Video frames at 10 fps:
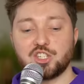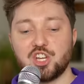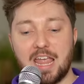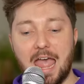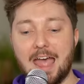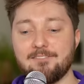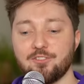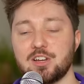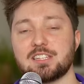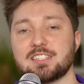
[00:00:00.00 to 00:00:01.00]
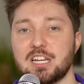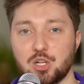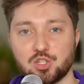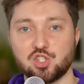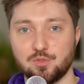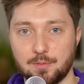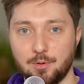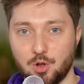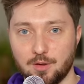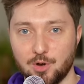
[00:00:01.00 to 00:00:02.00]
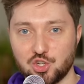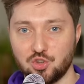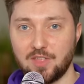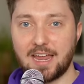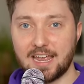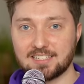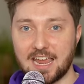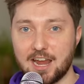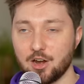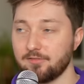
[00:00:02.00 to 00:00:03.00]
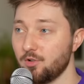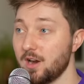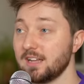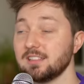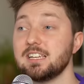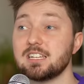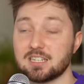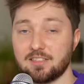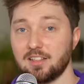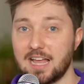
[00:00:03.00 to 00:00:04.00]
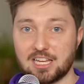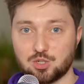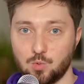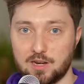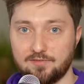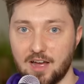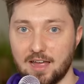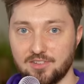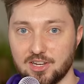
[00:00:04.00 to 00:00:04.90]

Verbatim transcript: watching every single Super Bowl commercial that has aired for at least the last 25